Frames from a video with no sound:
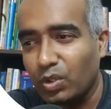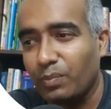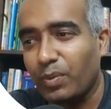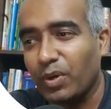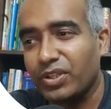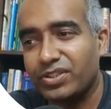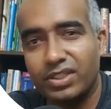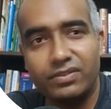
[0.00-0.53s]

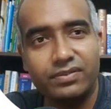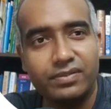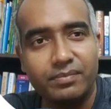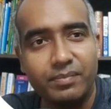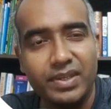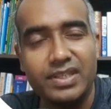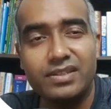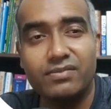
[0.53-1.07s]
True positive
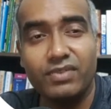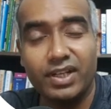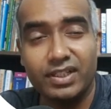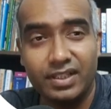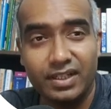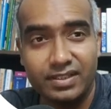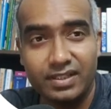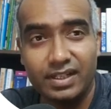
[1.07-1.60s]
means
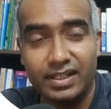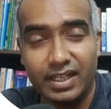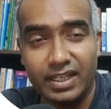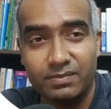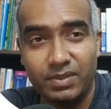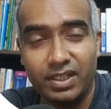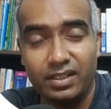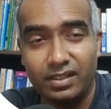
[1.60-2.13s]
where the result
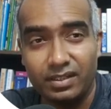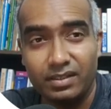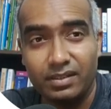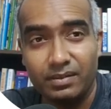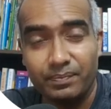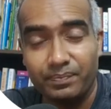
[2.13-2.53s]
has been,